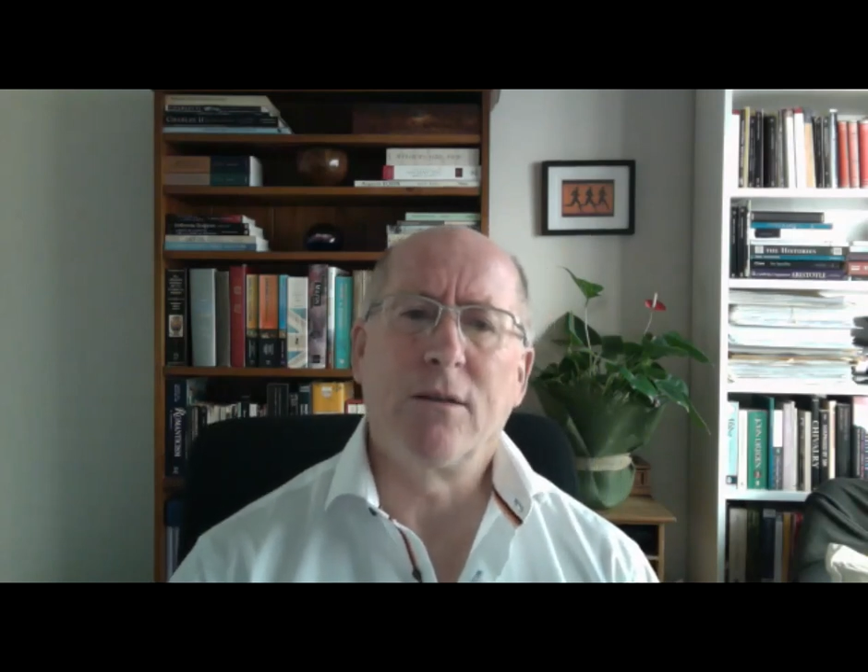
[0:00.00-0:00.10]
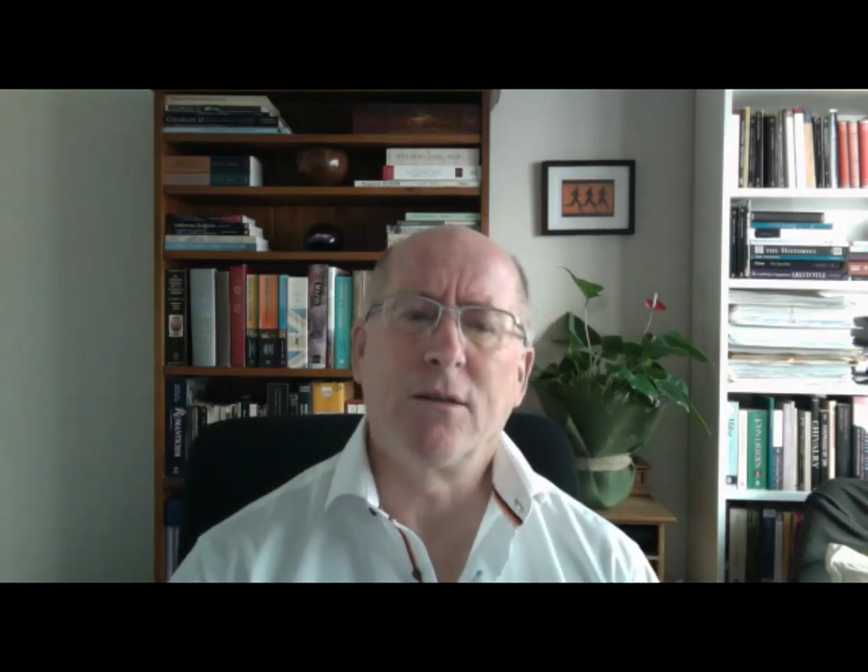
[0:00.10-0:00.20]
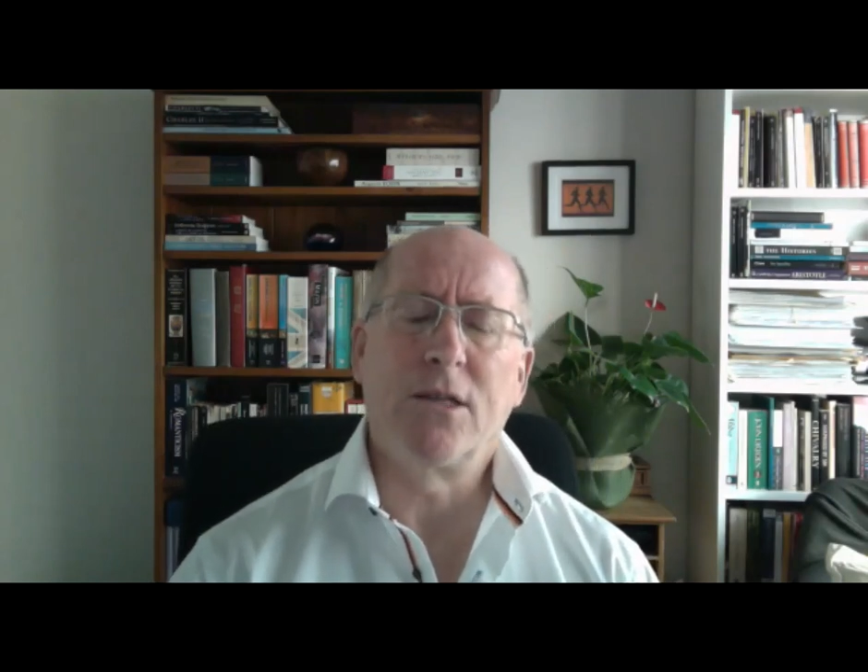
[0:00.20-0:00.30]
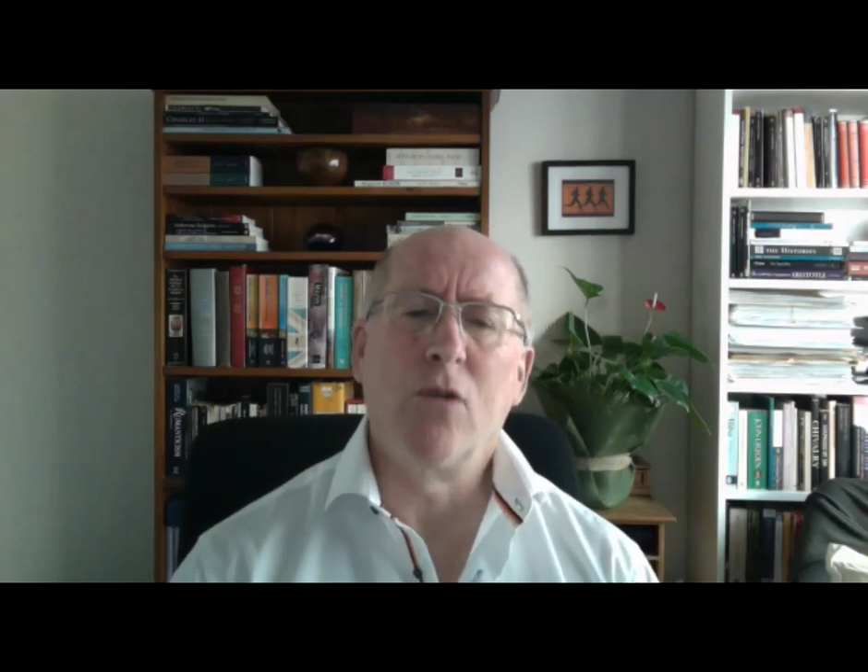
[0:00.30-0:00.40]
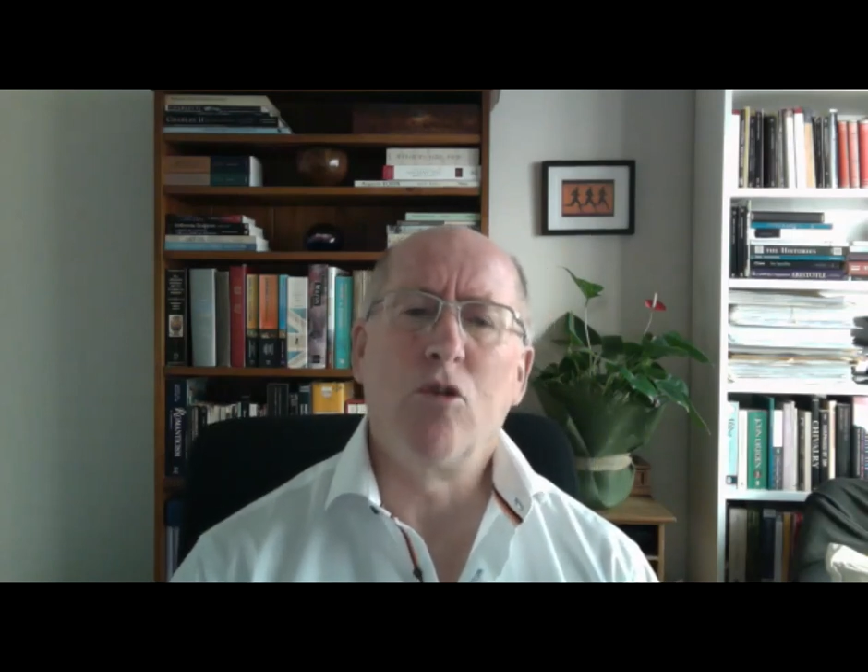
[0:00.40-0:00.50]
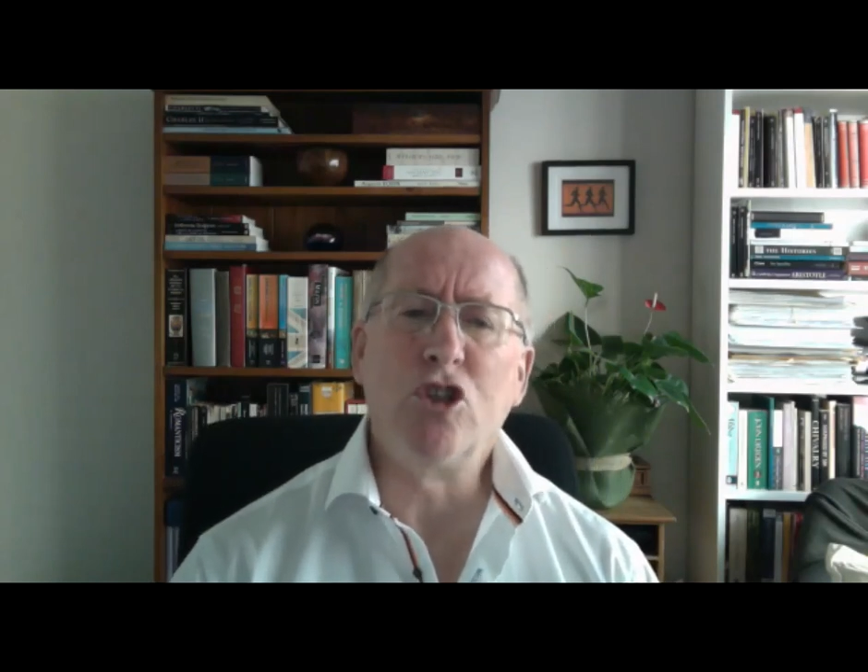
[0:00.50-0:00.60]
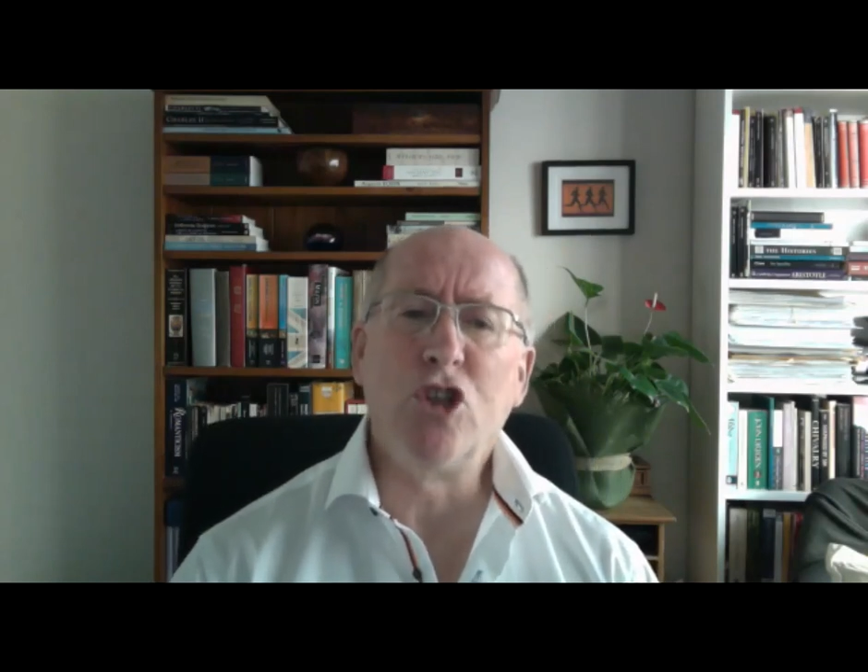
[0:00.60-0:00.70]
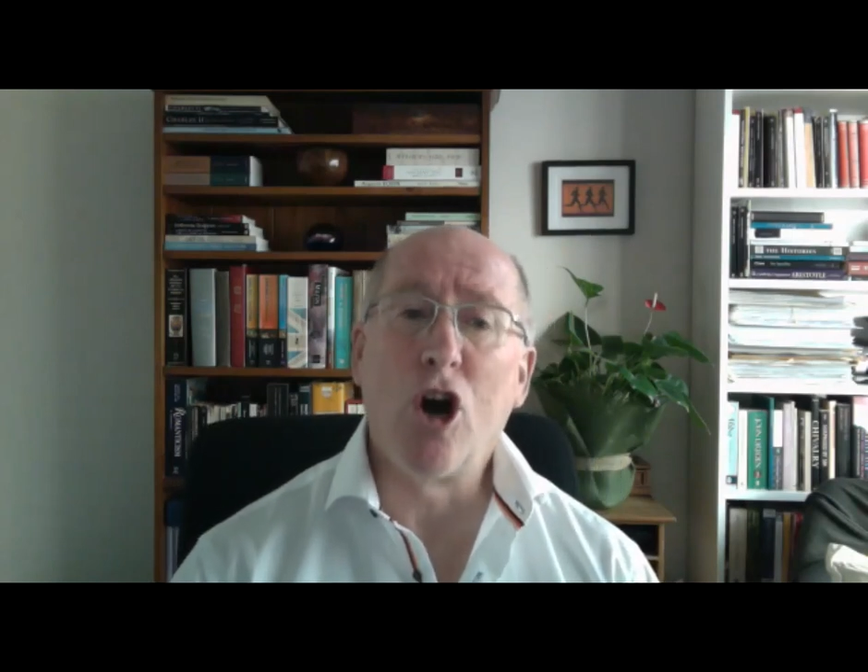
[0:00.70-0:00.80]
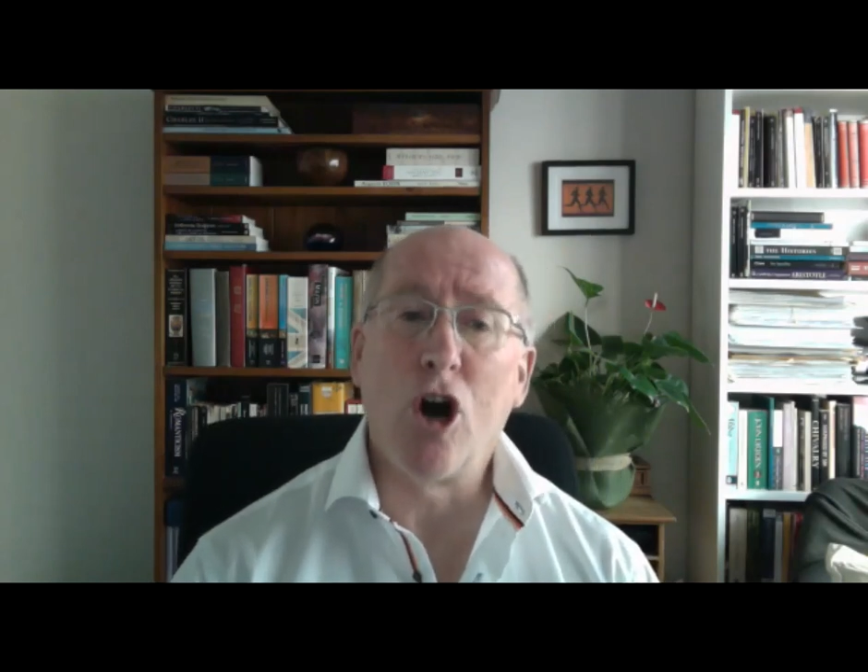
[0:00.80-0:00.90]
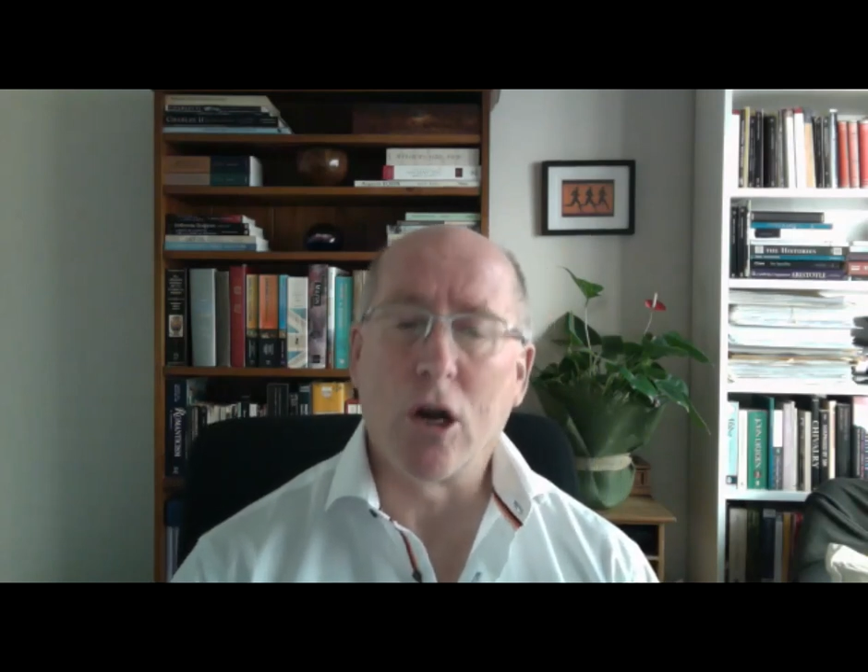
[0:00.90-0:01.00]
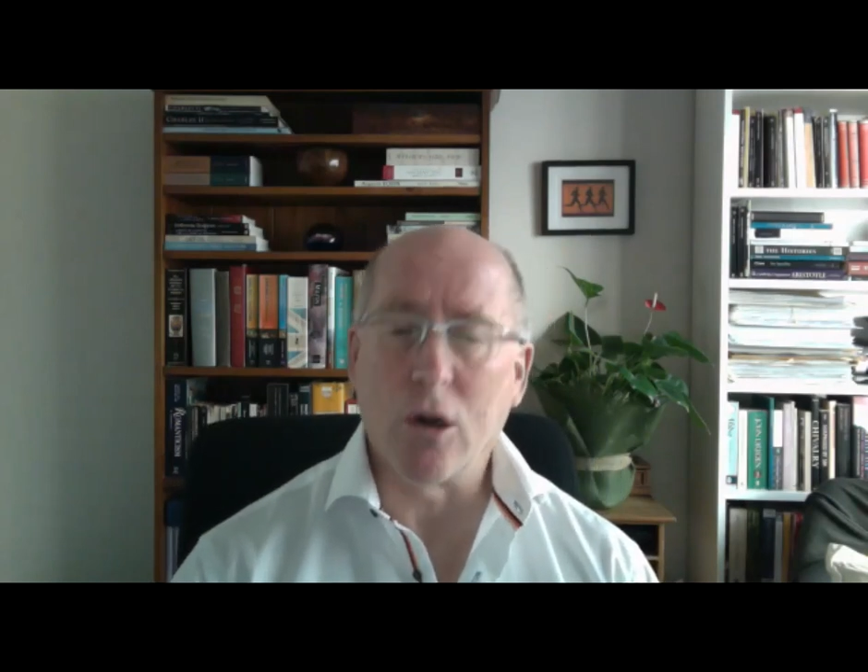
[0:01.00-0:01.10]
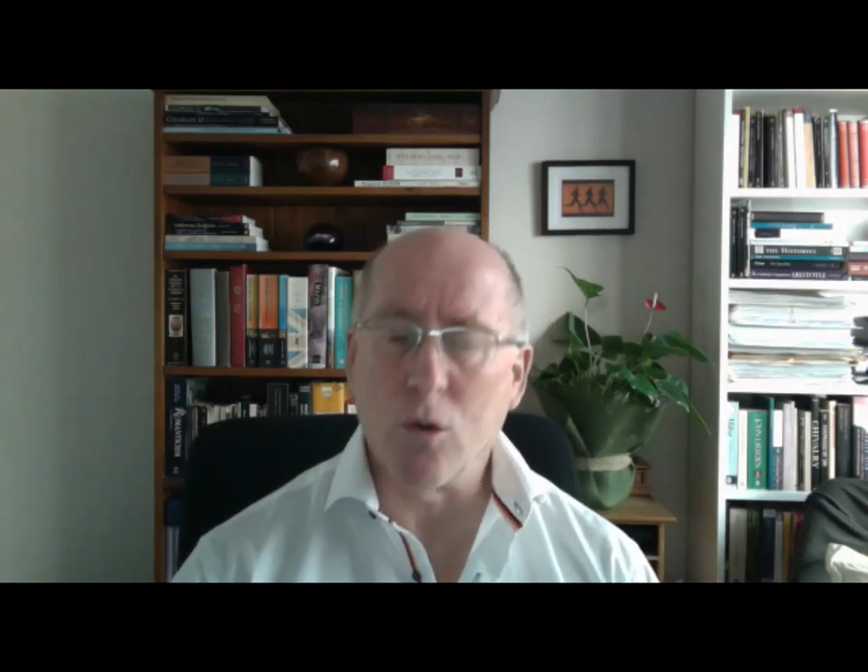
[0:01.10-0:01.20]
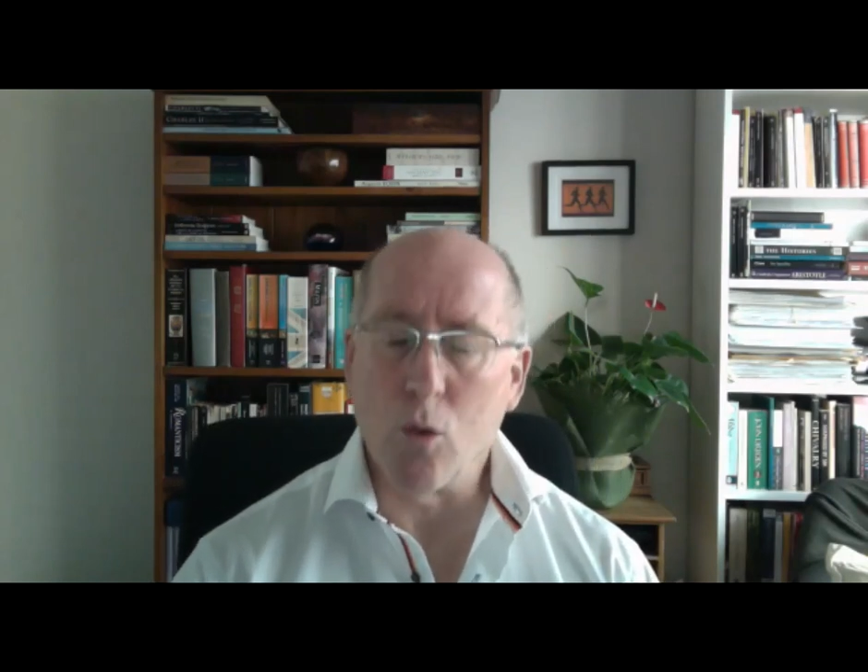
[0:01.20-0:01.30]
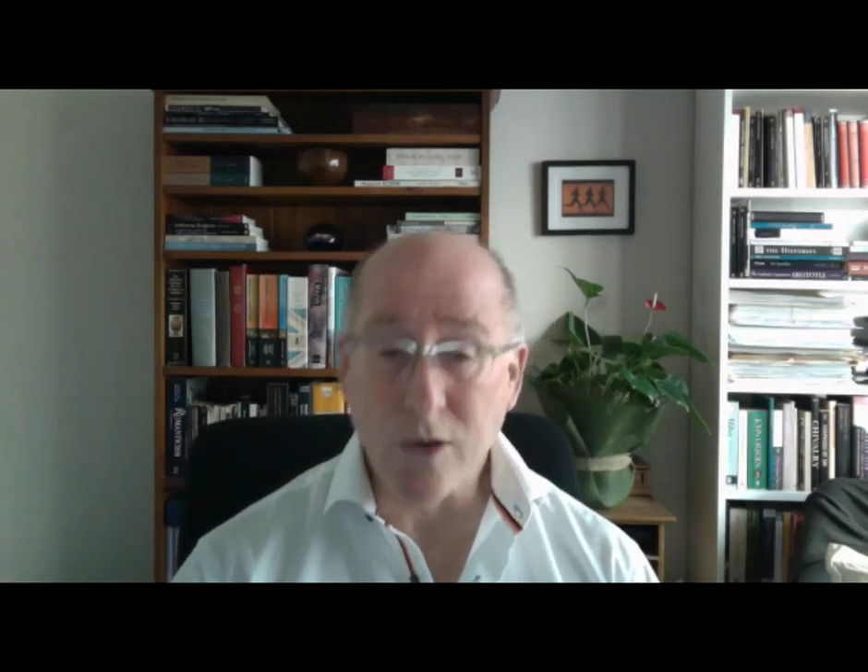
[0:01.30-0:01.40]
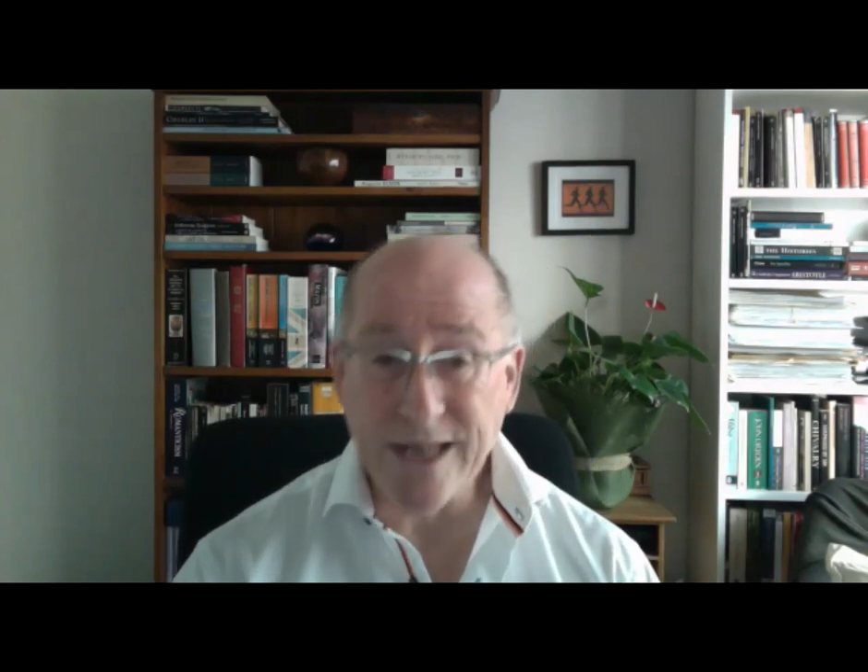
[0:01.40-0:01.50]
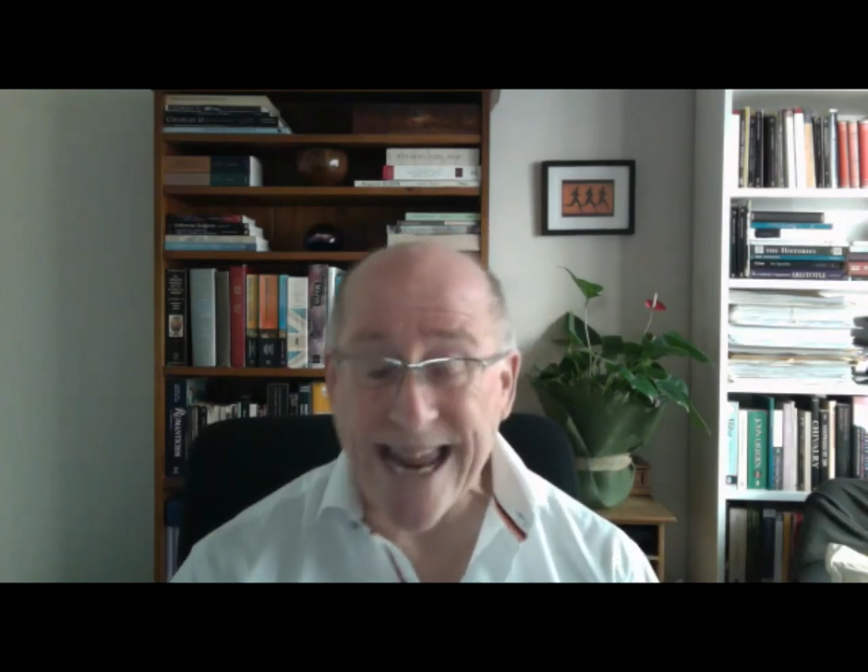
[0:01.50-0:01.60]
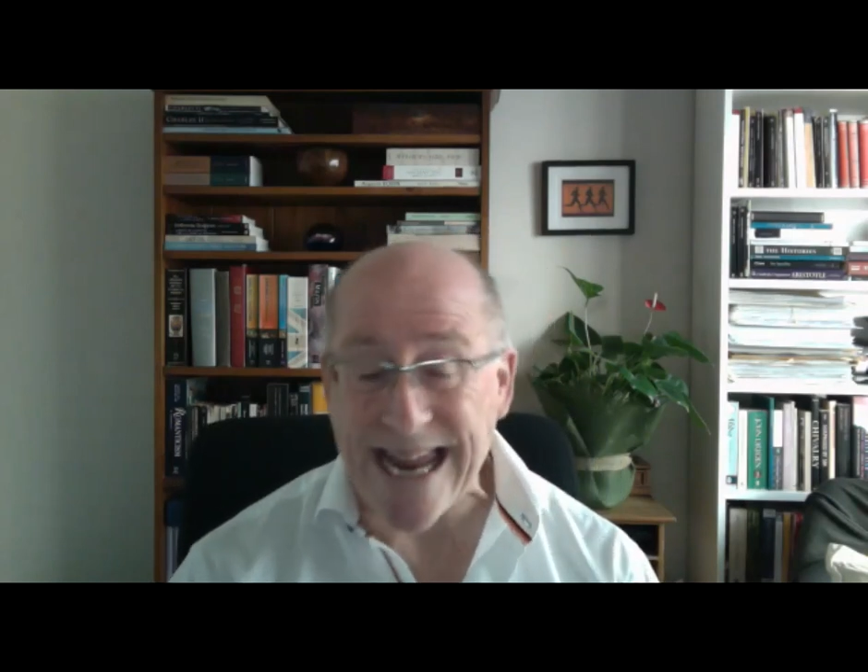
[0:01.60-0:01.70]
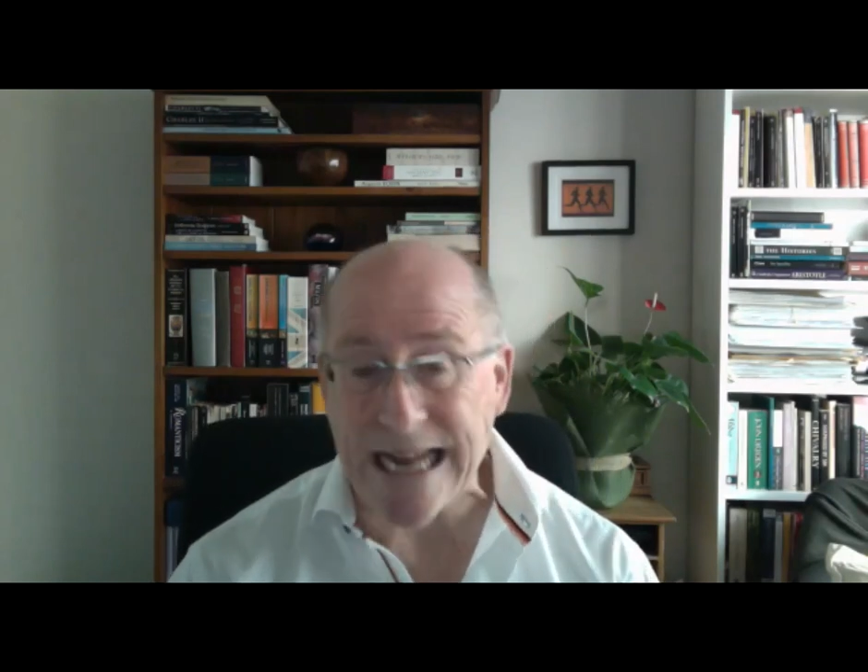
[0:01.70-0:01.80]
So dog or lake